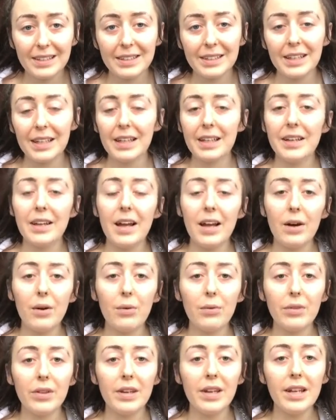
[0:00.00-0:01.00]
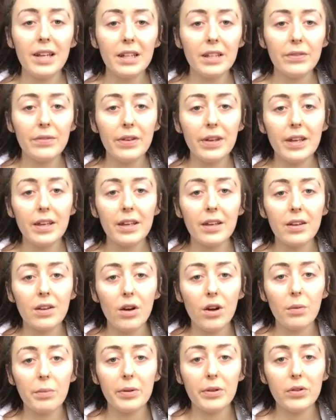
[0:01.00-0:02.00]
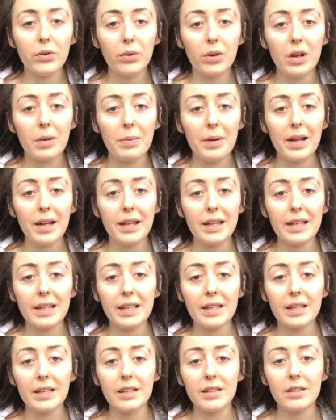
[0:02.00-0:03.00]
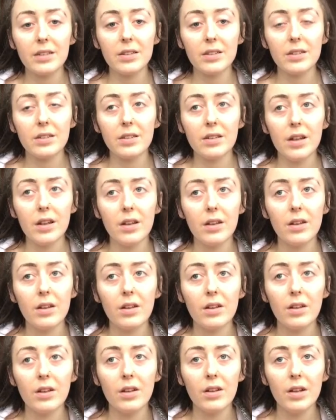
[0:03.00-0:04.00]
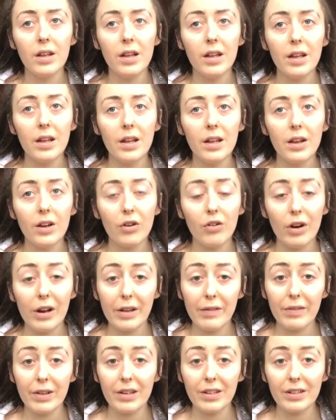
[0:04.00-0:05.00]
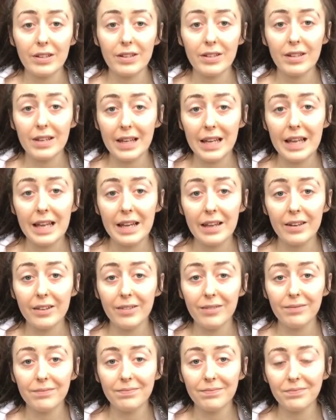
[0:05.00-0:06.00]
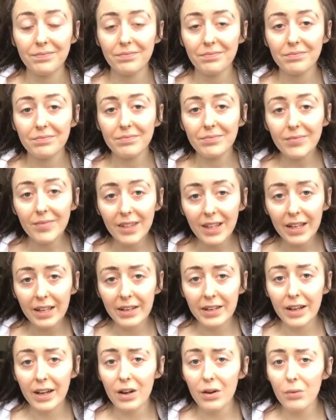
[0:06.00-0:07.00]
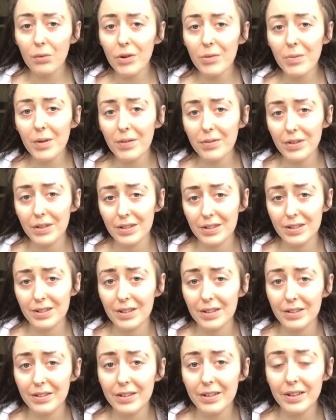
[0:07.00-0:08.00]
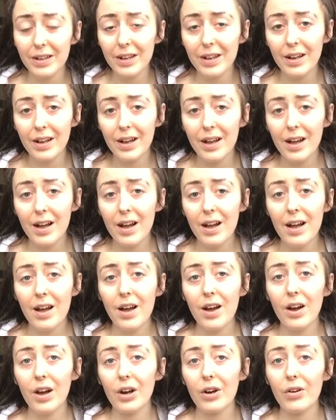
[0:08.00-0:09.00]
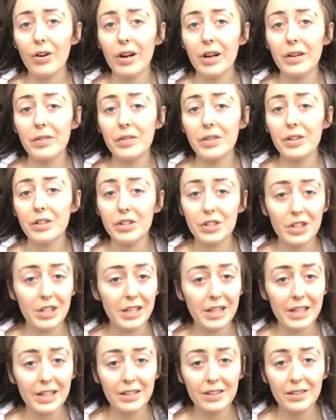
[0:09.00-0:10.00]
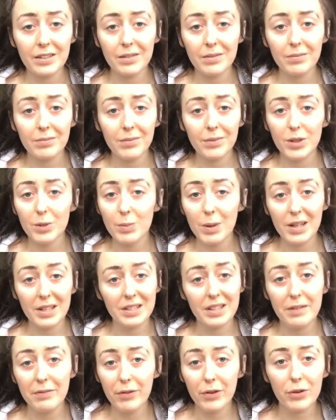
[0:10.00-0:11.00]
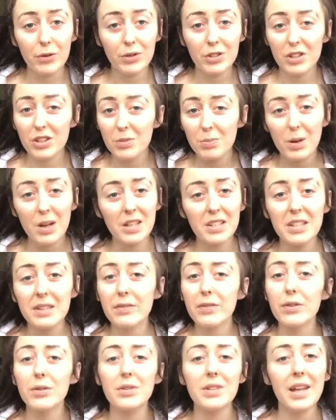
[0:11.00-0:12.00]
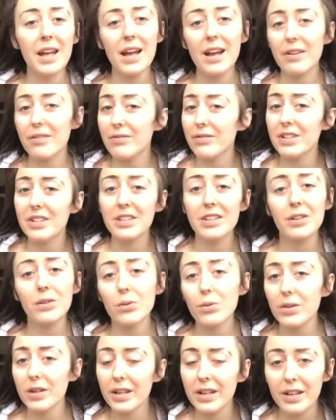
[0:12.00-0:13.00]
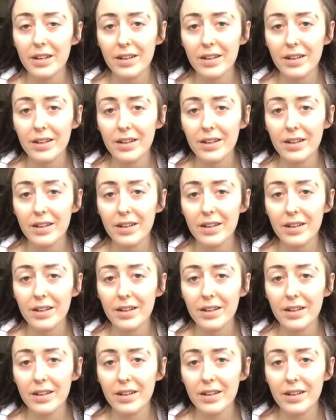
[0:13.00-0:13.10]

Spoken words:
Now, the next thing I'll be talking about is cravings and eating. Now, with my first son, I craved chilies, spicy foods every single day.